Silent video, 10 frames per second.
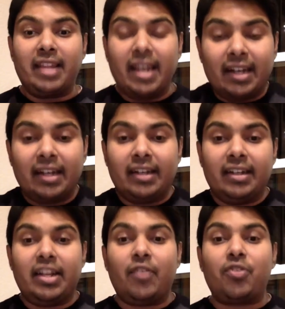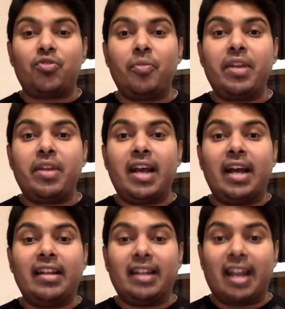think there were so many
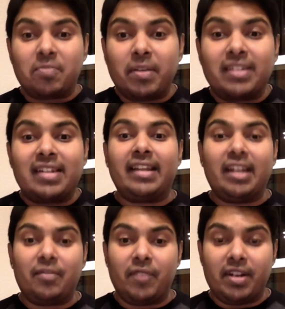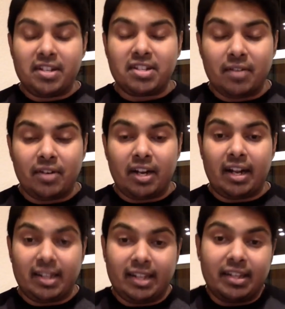other aspects like that we discovered, and
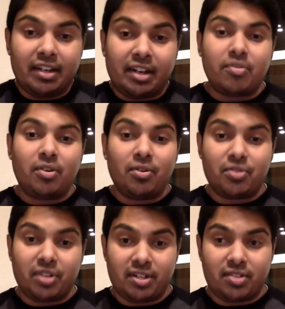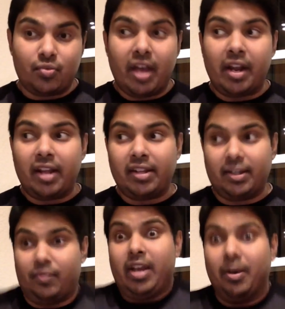I think the dream solution is where I
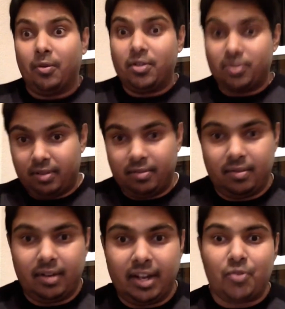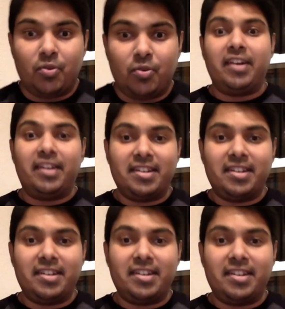think have also, like you and I
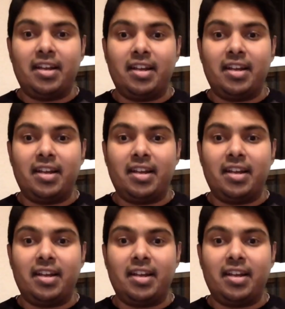discussed,